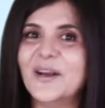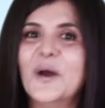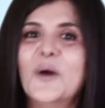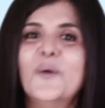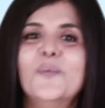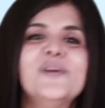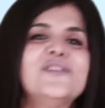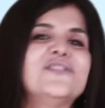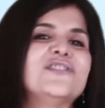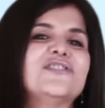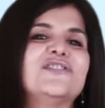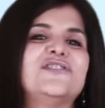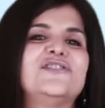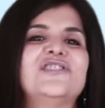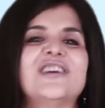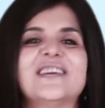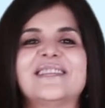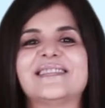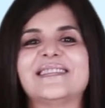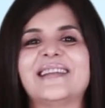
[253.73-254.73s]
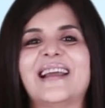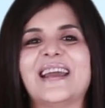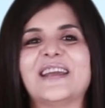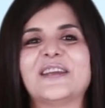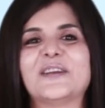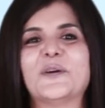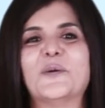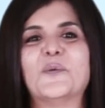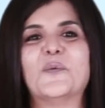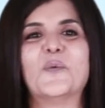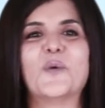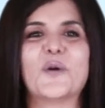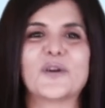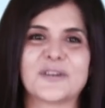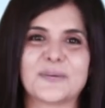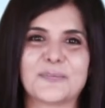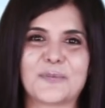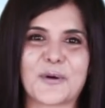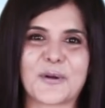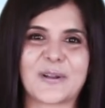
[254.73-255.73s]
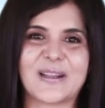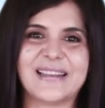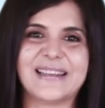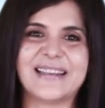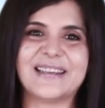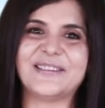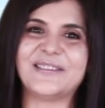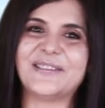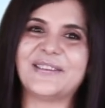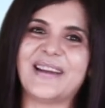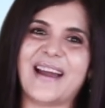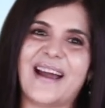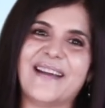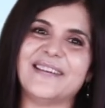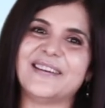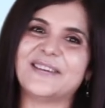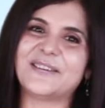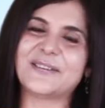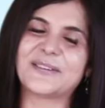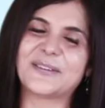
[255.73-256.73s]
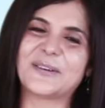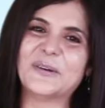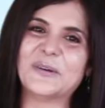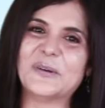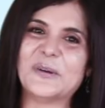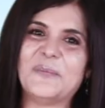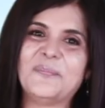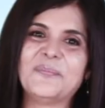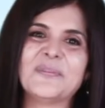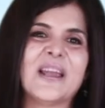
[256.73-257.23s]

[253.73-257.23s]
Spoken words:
which is just like your water bottle that you carry to school.